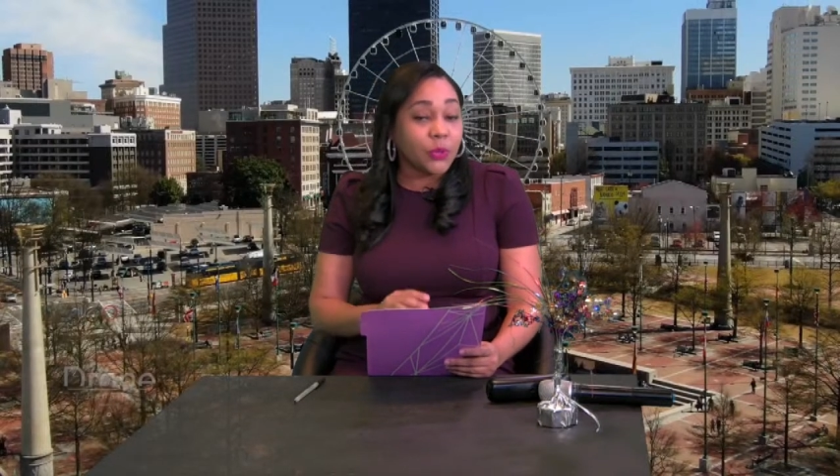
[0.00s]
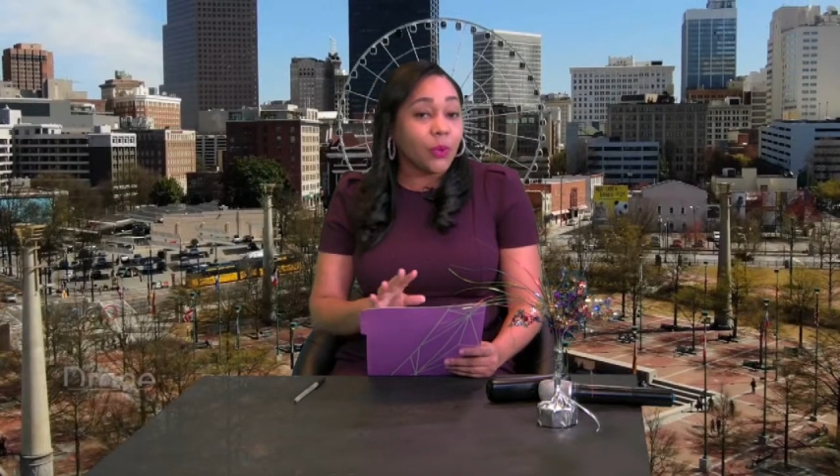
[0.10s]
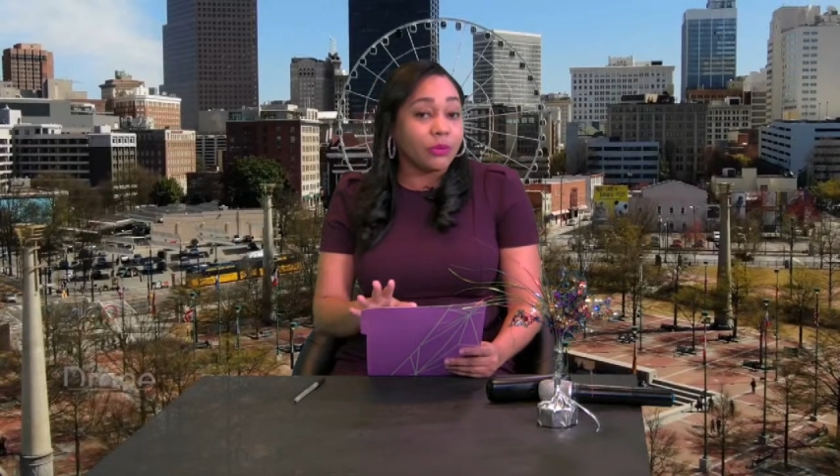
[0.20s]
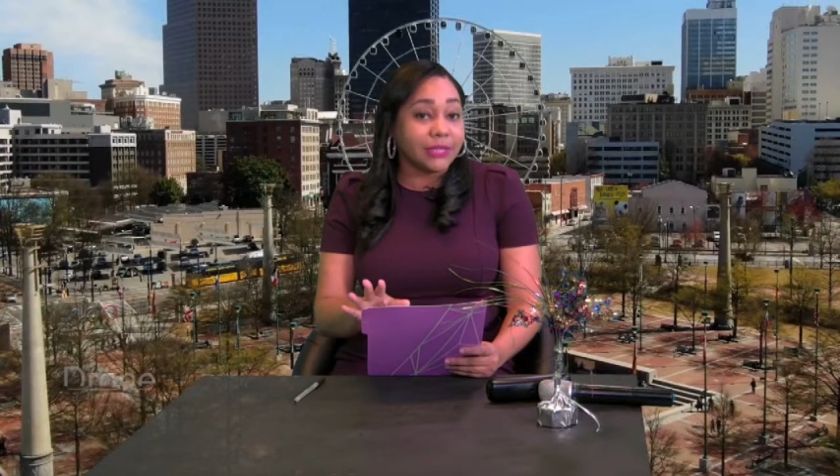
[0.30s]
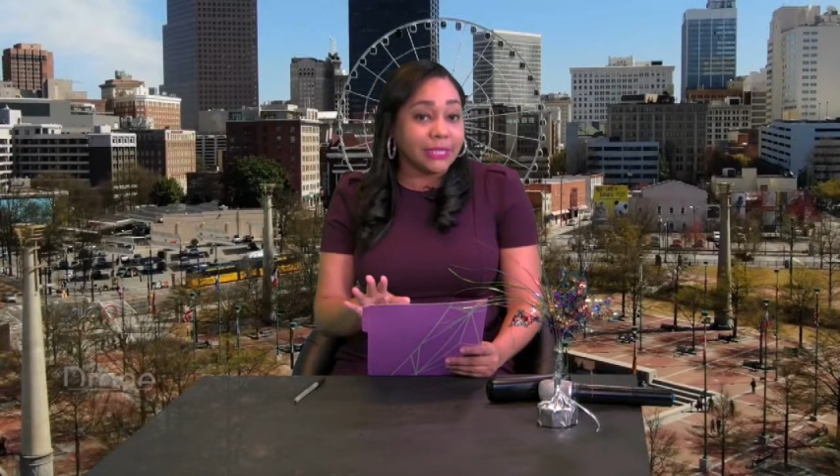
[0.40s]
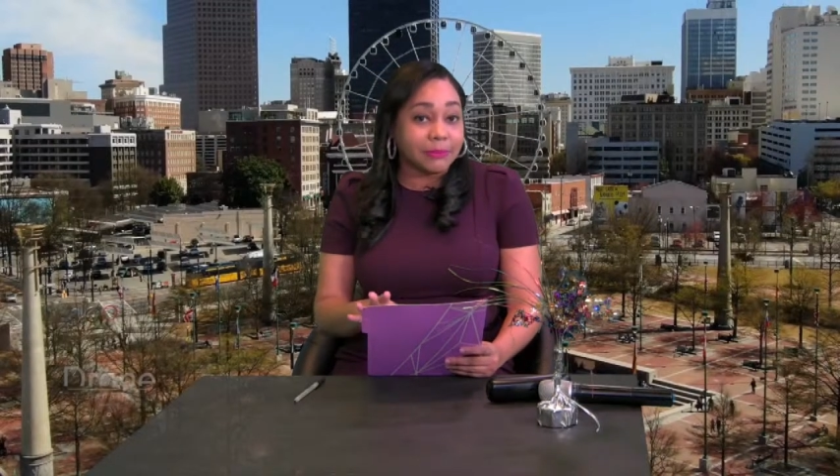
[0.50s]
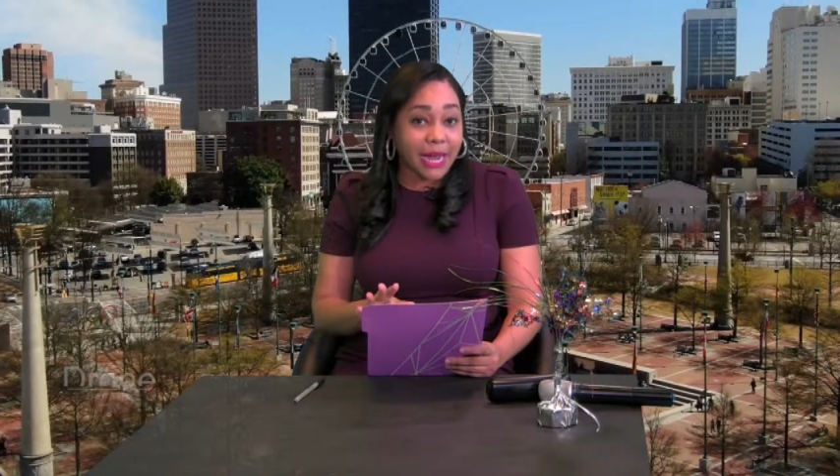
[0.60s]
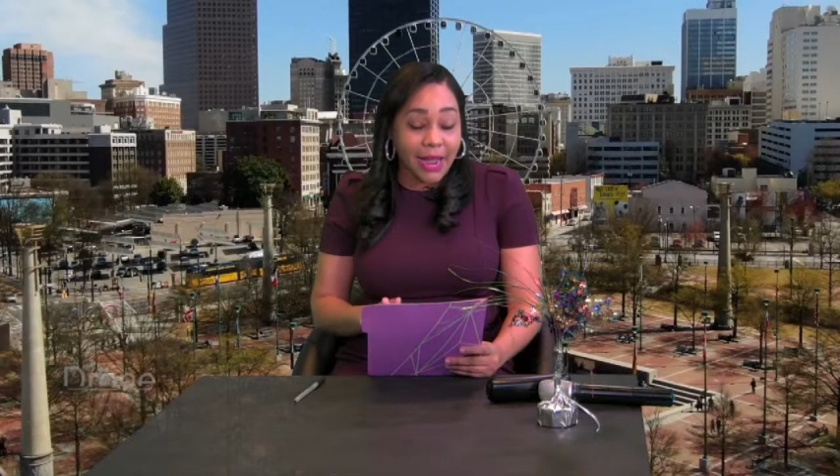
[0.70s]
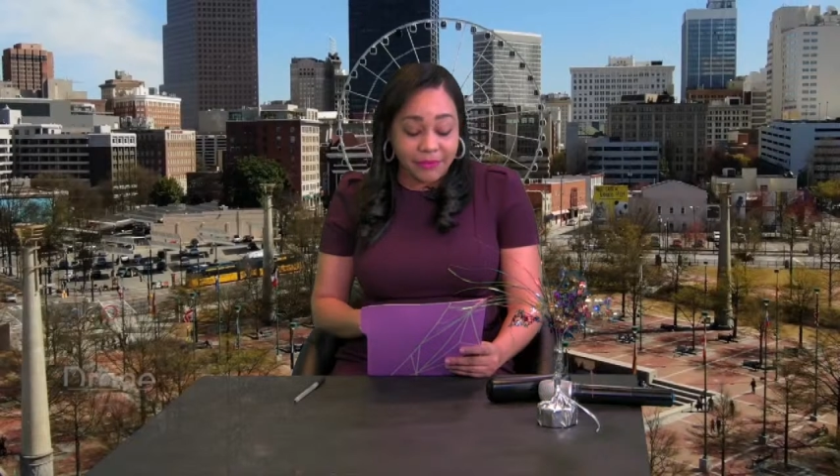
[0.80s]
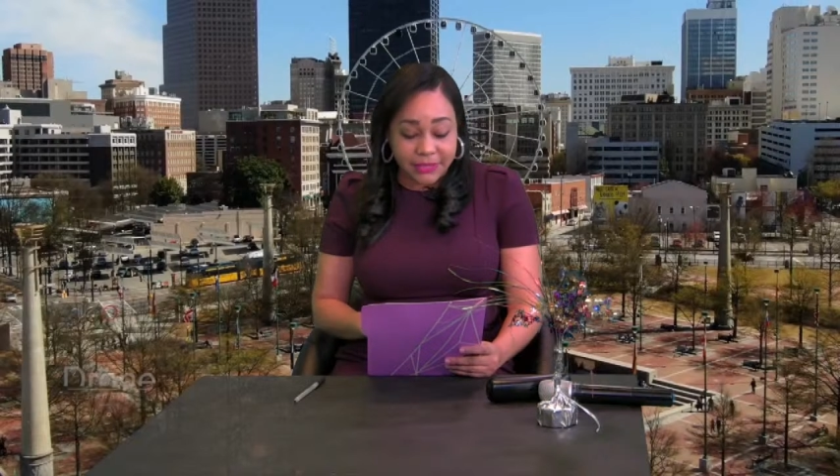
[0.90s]
We won't deep
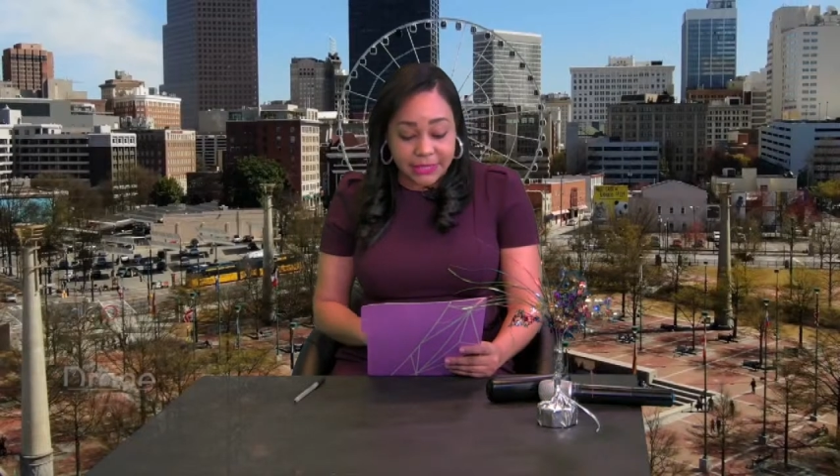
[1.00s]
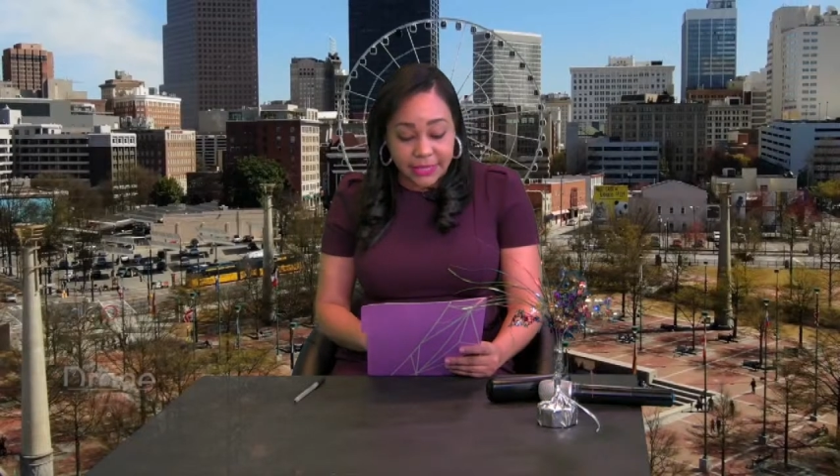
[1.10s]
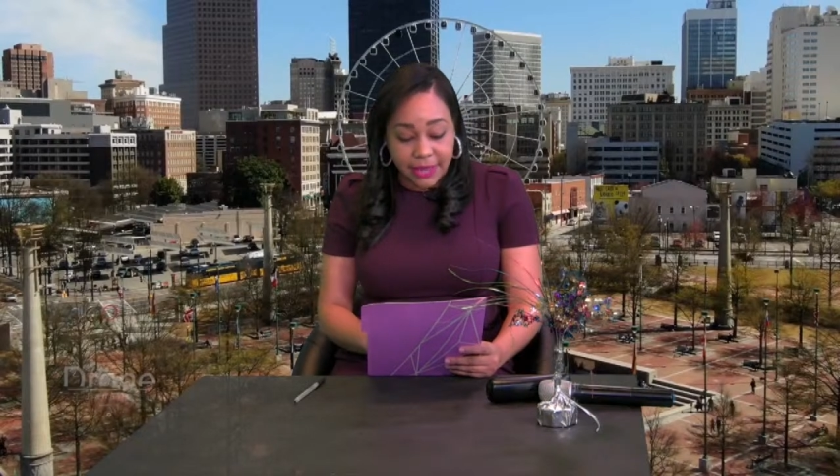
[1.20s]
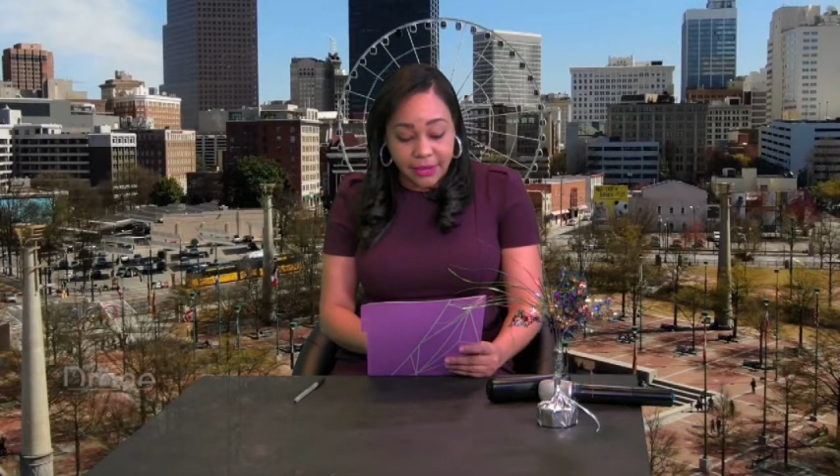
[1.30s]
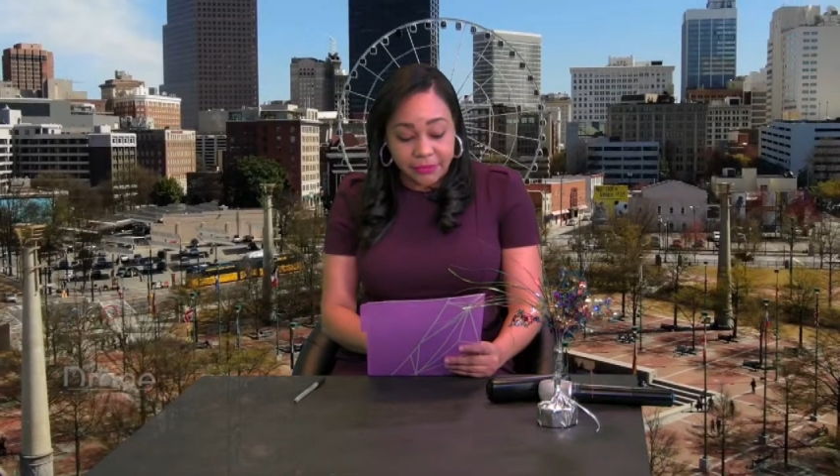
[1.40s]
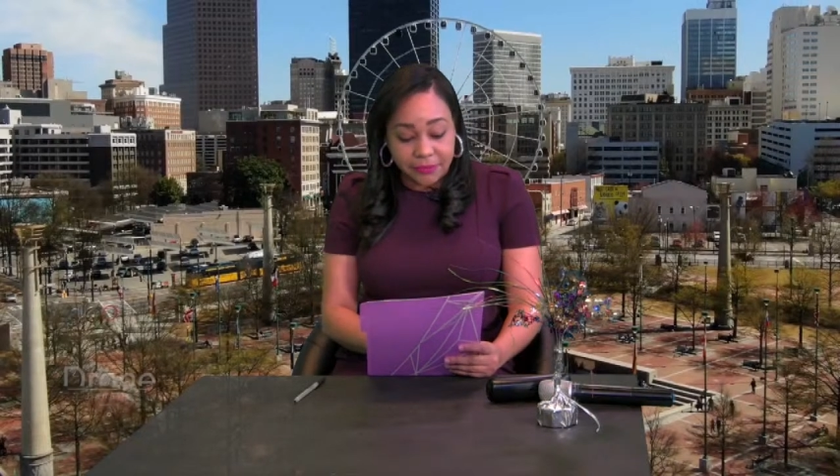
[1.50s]
dive into that.